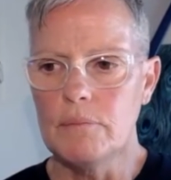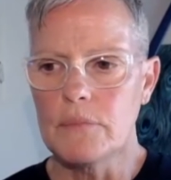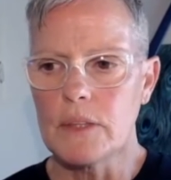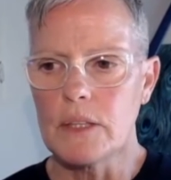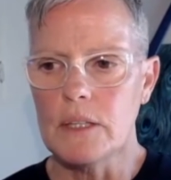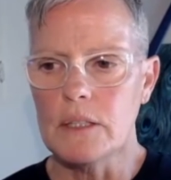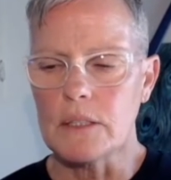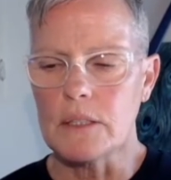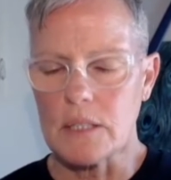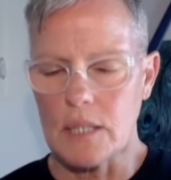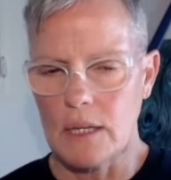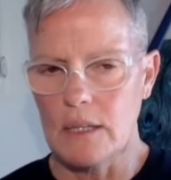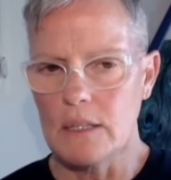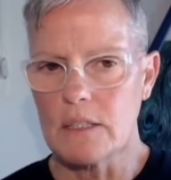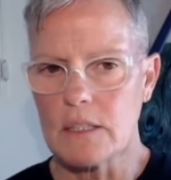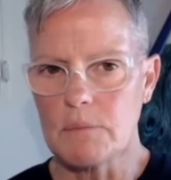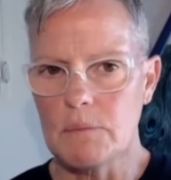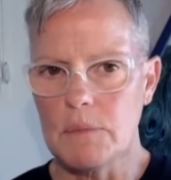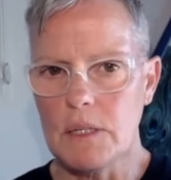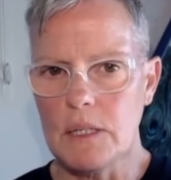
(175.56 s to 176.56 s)
it
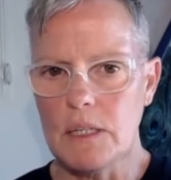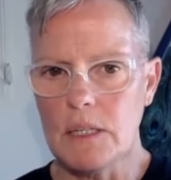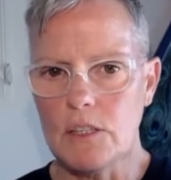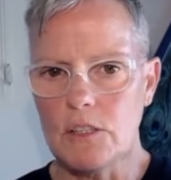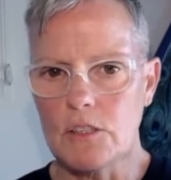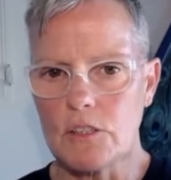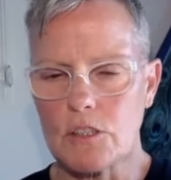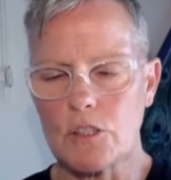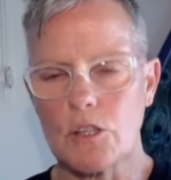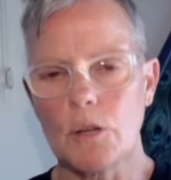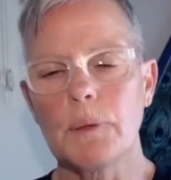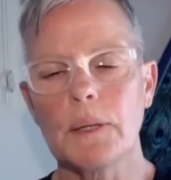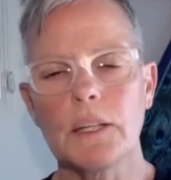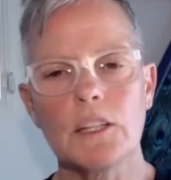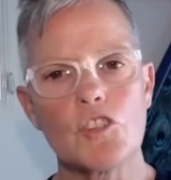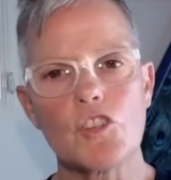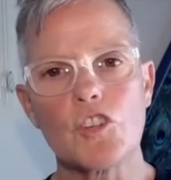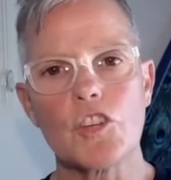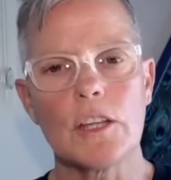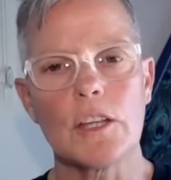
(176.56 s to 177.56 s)
takes me stopping
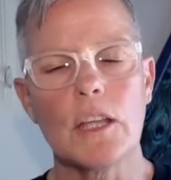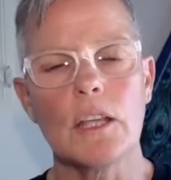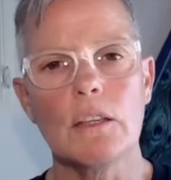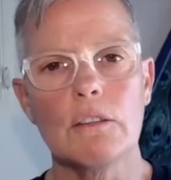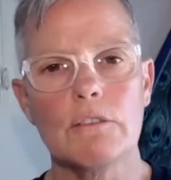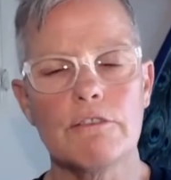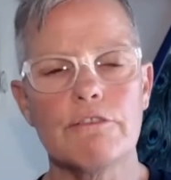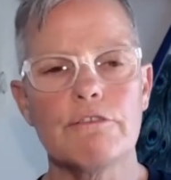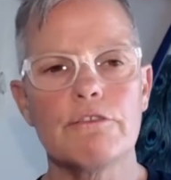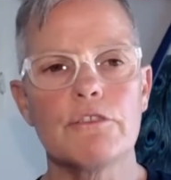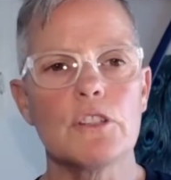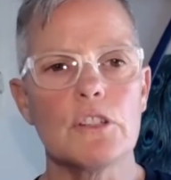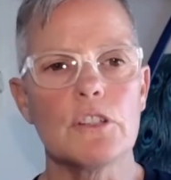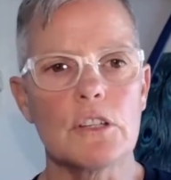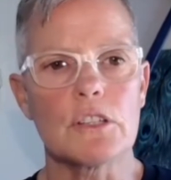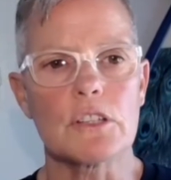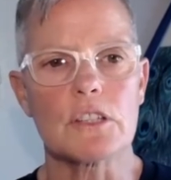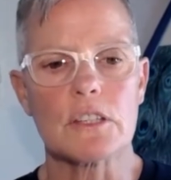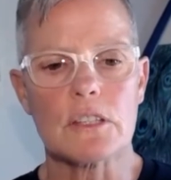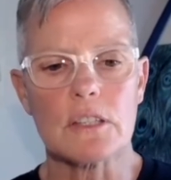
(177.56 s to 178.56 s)
and checking in
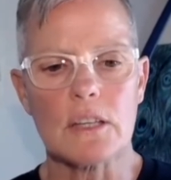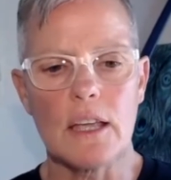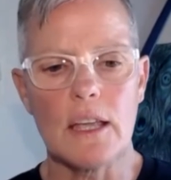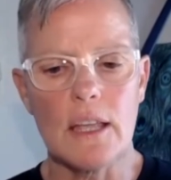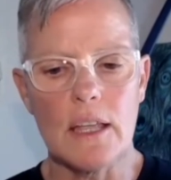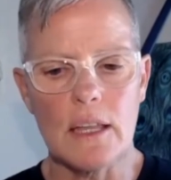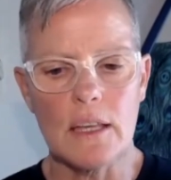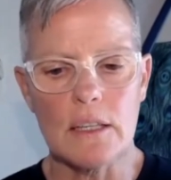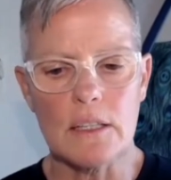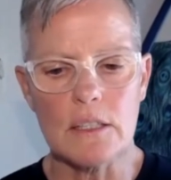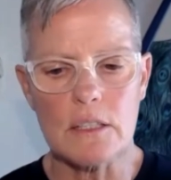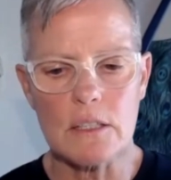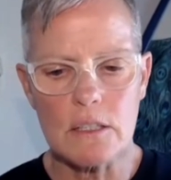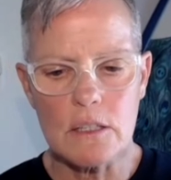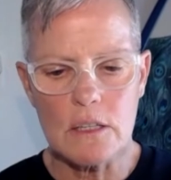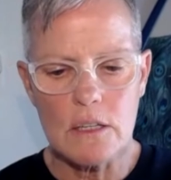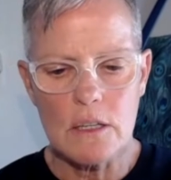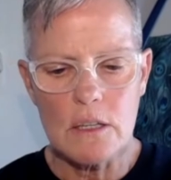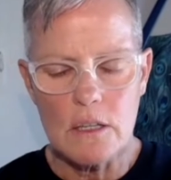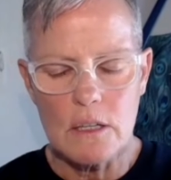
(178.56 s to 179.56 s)
first. And,
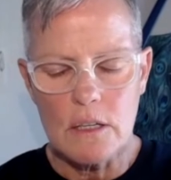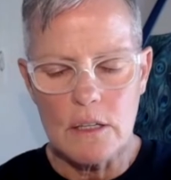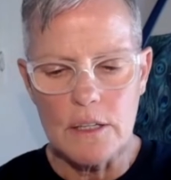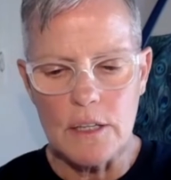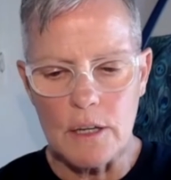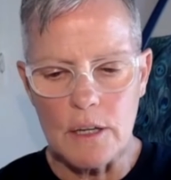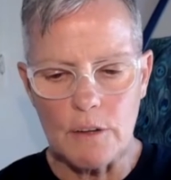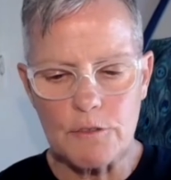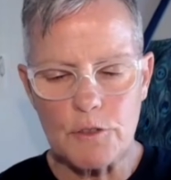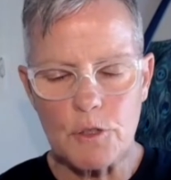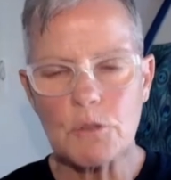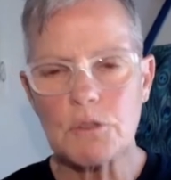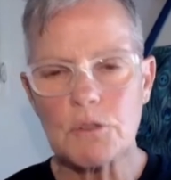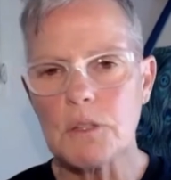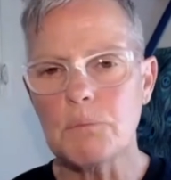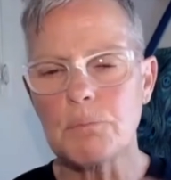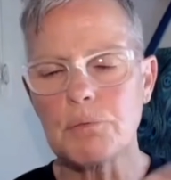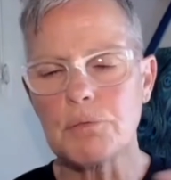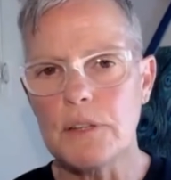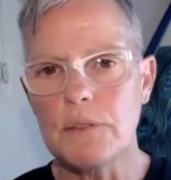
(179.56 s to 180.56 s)
you know, I've talked
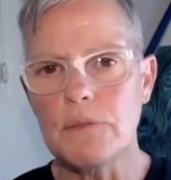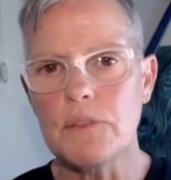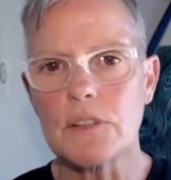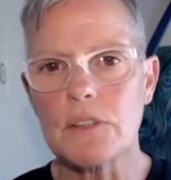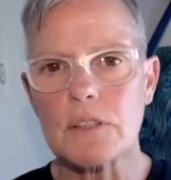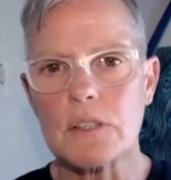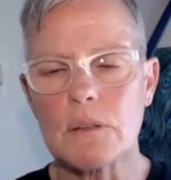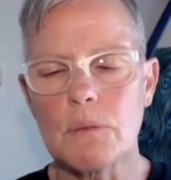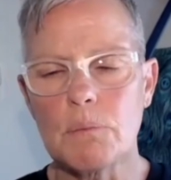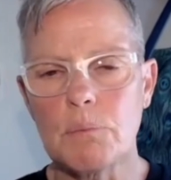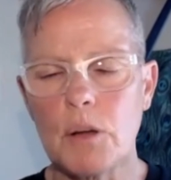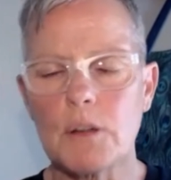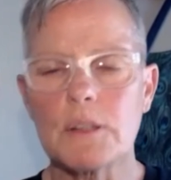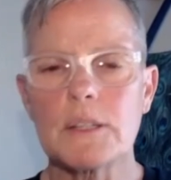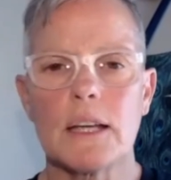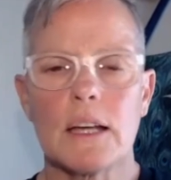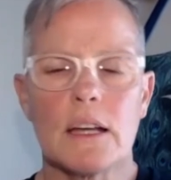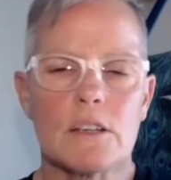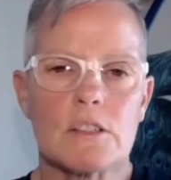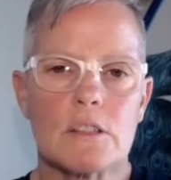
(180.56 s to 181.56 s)
in previous
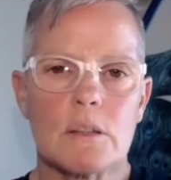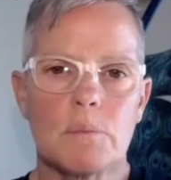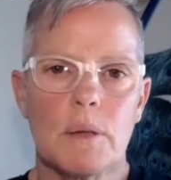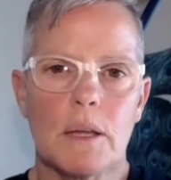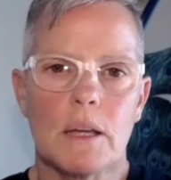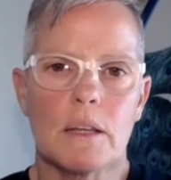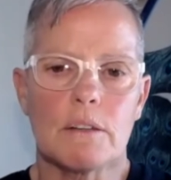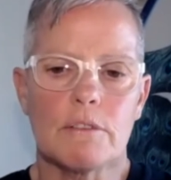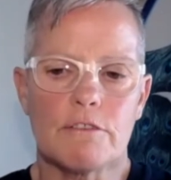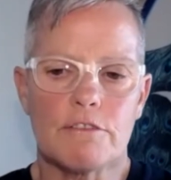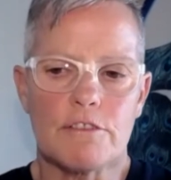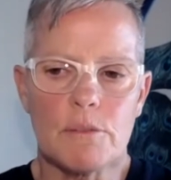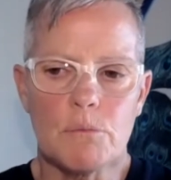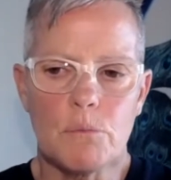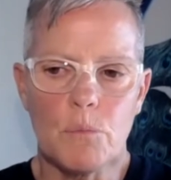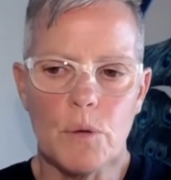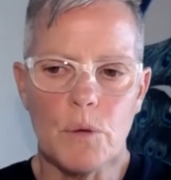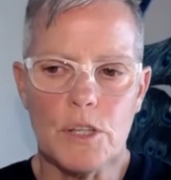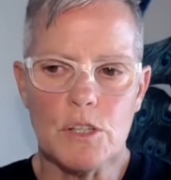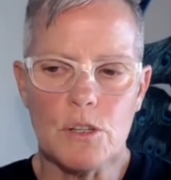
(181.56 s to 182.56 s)
podcasts about
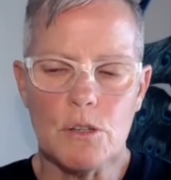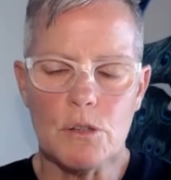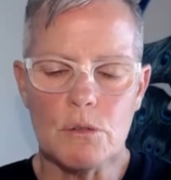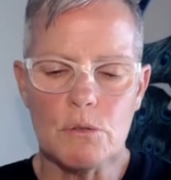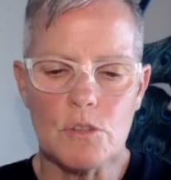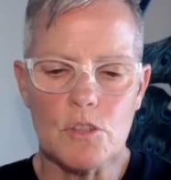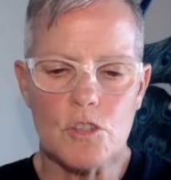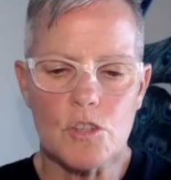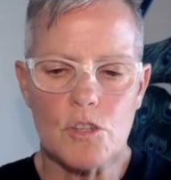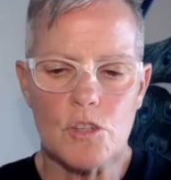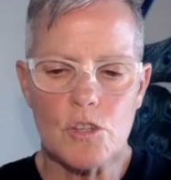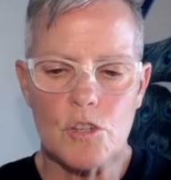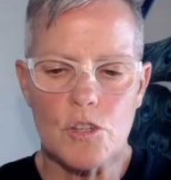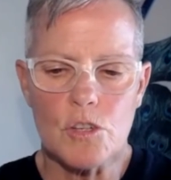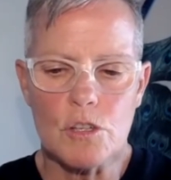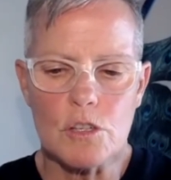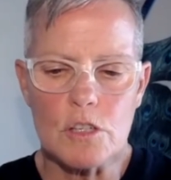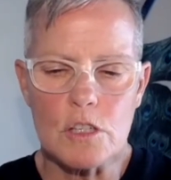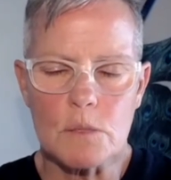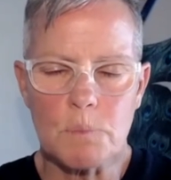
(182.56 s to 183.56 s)
from when you
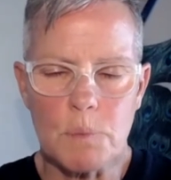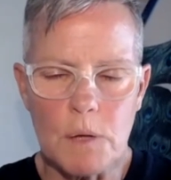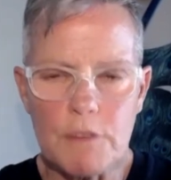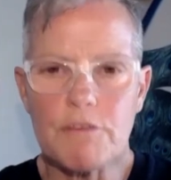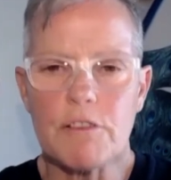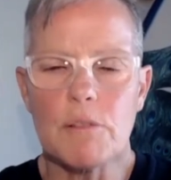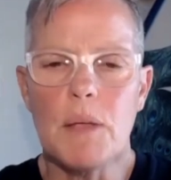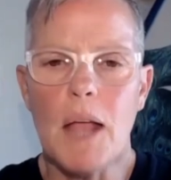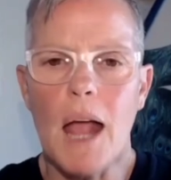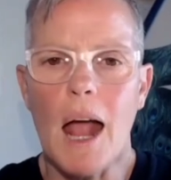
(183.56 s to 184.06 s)
you speak from your